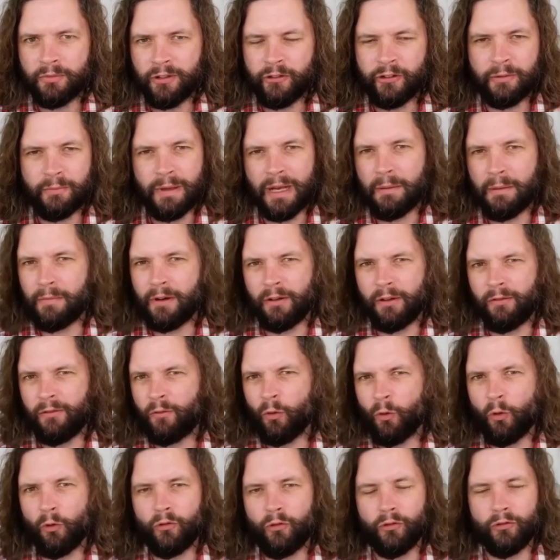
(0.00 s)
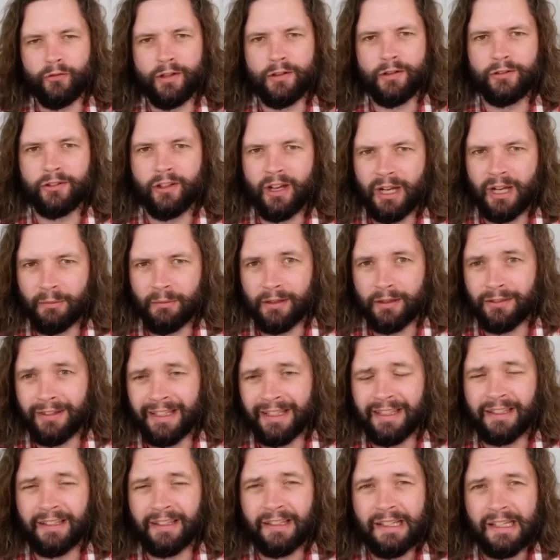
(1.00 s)
This is about my fourth or fifth time, I
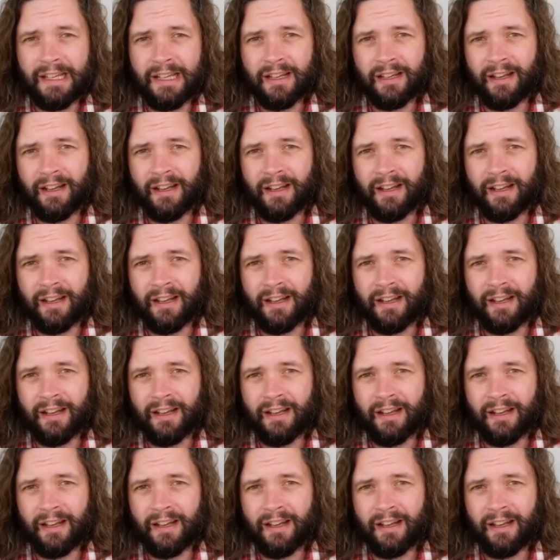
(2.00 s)
think.